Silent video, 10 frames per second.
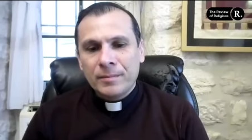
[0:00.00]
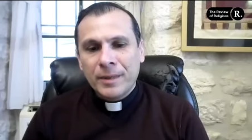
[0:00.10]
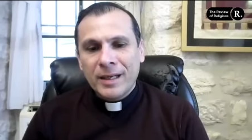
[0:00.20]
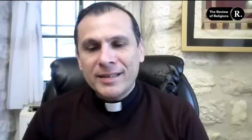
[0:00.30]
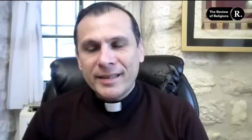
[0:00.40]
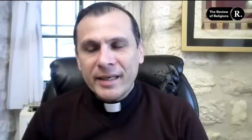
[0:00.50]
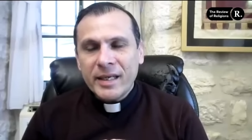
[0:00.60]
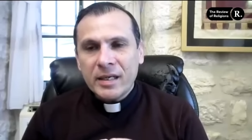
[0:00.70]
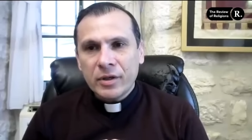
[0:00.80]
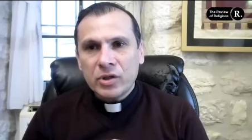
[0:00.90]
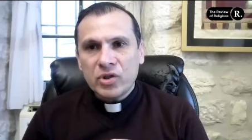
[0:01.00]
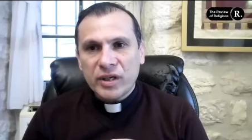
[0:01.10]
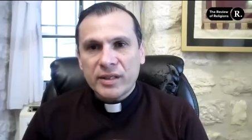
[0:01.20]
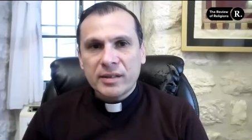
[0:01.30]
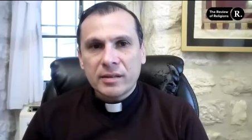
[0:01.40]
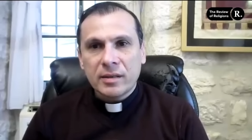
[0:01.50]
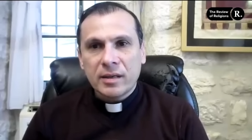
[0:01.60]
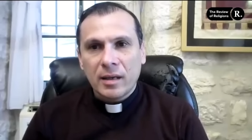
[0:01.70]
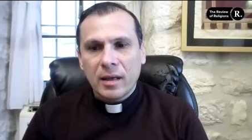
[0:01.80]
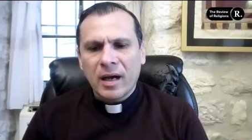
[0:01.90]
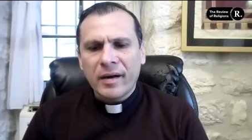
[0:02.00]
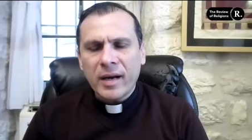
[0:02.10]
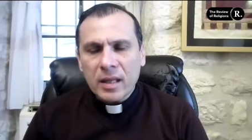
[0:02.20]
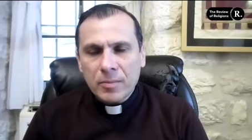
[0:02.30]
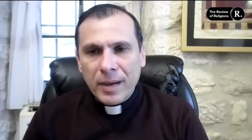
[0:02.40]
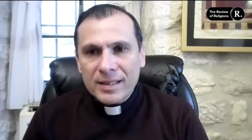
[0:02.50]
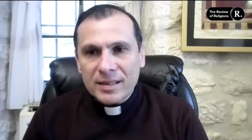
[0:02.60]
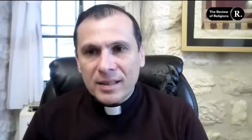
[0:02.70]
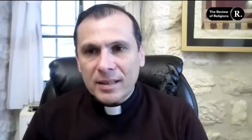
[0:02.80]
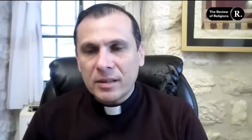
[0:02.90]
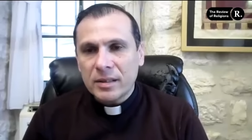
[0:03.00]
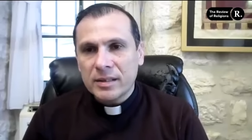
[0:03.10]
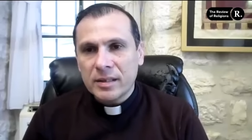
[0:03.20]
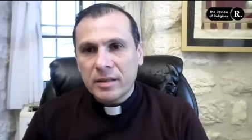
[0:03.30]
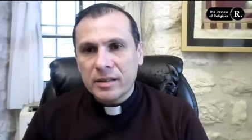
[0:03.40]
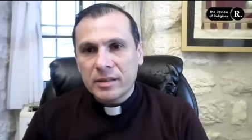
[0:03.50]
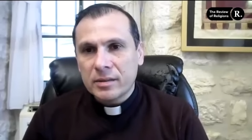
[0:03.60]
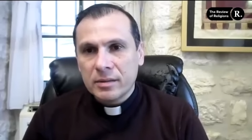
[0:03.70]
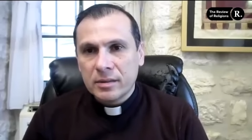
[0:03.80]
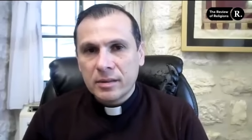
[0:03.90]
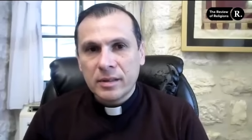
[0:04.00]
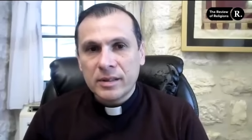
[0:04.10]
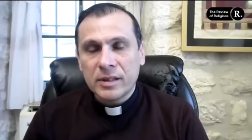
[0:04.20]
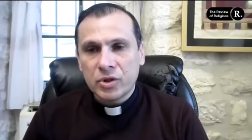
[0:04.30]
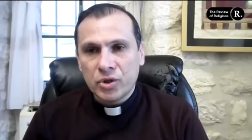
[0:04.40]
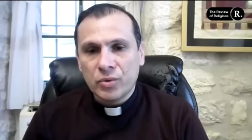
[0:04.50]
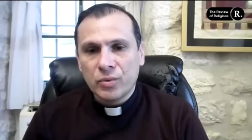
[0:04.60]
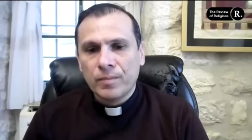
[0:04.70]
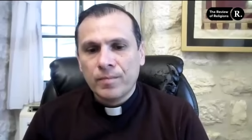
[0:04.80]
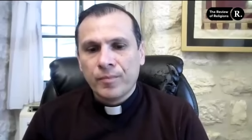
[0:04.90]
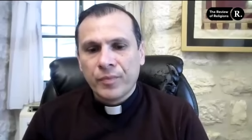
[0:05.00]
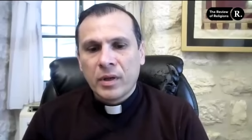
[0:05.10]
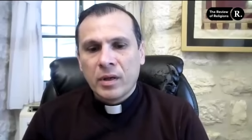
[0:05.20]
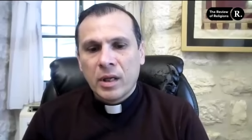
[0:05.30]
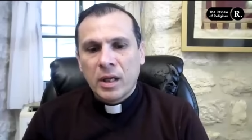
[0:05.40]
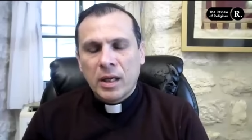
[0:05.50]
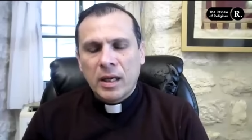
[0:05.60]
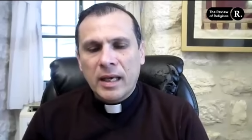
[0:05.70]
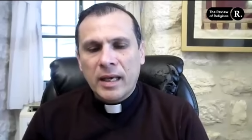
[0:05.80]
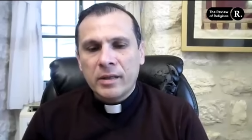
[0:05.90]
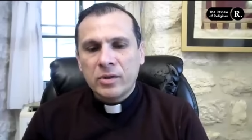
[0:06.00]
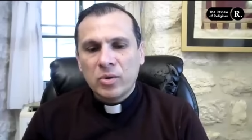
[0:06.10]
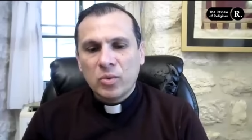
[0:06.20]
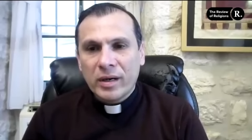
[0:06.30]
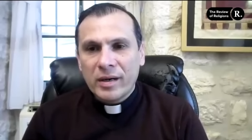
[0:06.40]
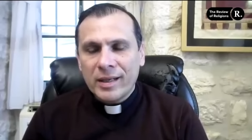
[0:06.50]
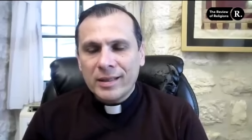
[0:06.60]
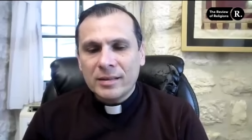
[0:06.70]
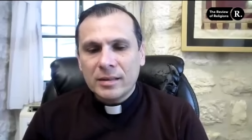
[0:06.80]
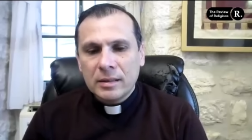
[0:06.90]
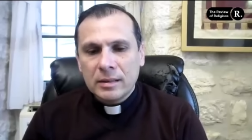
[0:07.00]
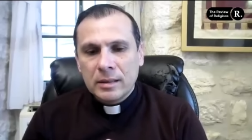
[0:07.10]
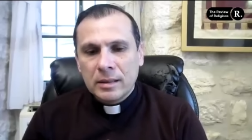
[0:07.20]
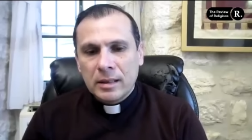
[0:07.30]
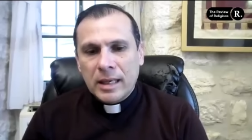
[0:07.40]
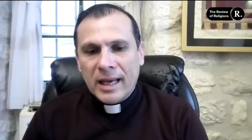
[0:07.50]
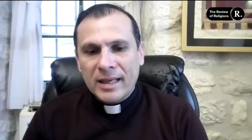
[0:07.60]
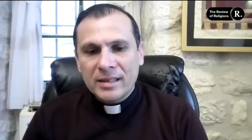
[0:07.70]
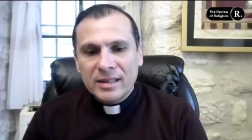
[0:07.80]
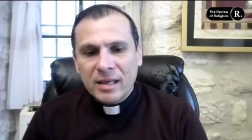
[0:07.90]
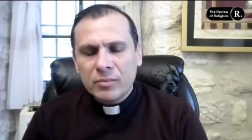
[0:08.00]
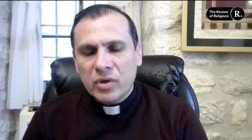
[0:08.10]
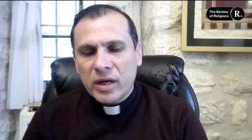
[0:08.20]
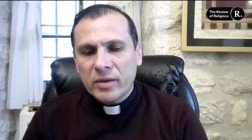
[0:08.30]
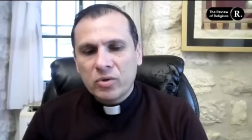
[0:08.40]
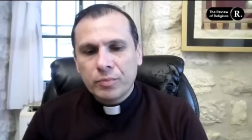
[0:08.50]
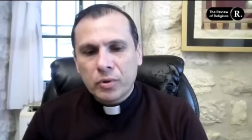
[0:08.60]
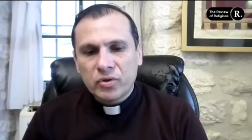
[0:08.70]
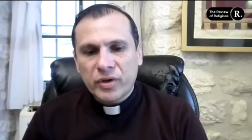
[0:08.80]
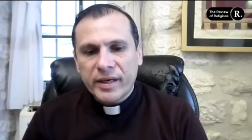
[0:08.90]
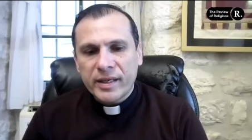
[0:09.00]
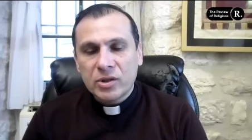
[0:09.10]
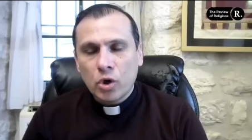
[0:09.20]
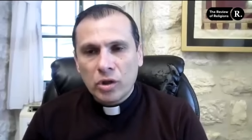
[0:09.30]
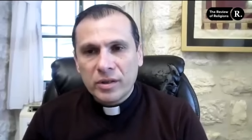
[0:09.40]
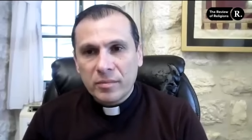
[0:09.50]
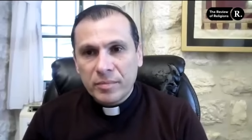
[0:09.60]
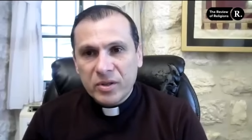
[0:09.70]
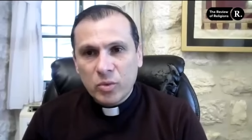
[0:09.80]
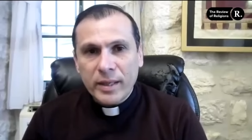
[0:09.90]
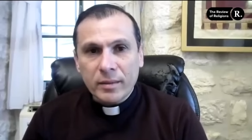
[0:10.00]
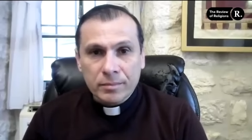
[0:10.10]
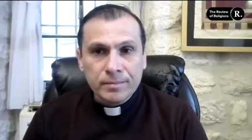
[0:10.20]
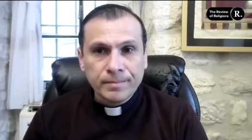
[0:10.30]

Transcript: Palestinian Christians are not bystanders in this in this issue, and we're not, as some try to portray us, caught in between.